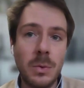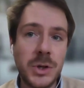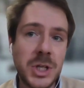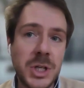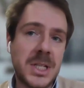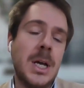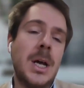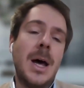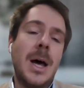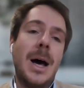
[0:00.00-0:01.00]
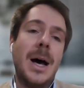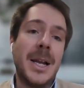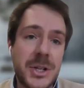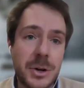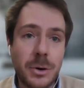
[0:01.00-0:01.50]
which is a
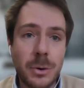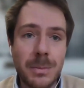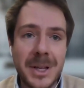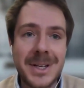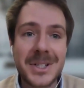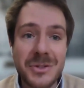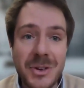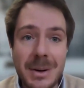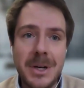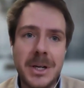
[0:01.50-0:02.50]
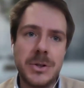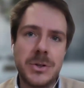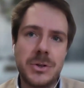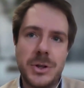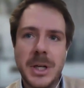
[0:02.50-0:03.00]
lesser known but extremely
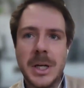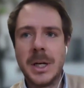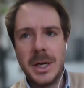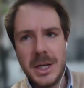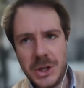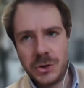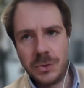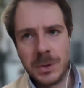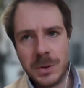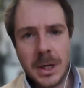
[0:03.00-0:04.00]
concerning issue.